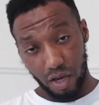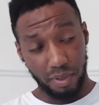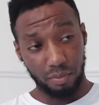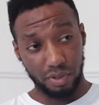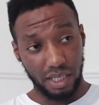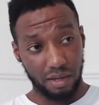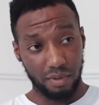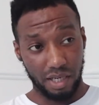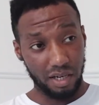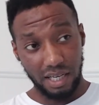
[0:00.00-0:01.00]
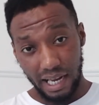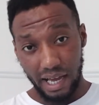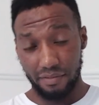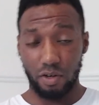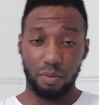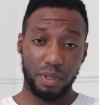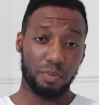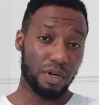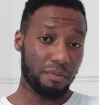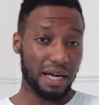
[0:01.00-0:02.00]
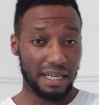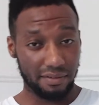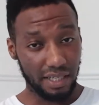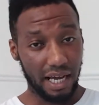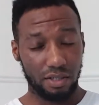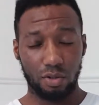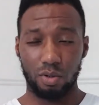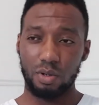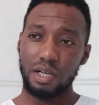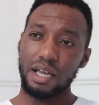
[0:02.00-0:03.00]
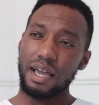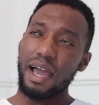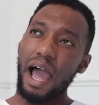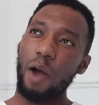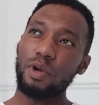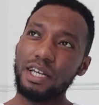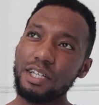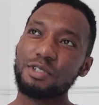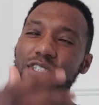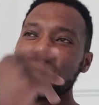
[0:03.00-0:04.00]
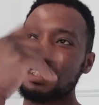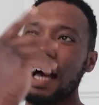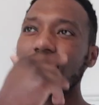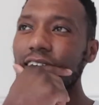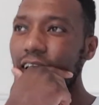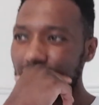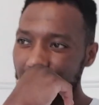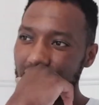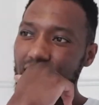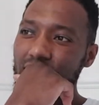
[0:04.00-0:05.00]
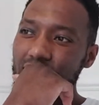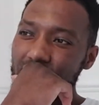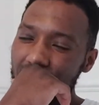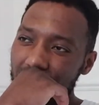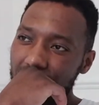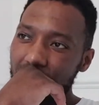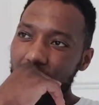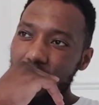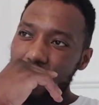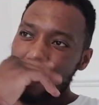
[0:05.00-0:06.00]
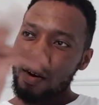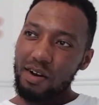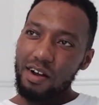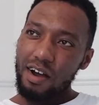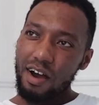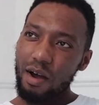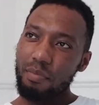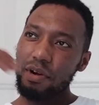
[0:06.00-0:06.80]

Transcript: people there in her life i've got people in my life that i know and we literally sat down and like her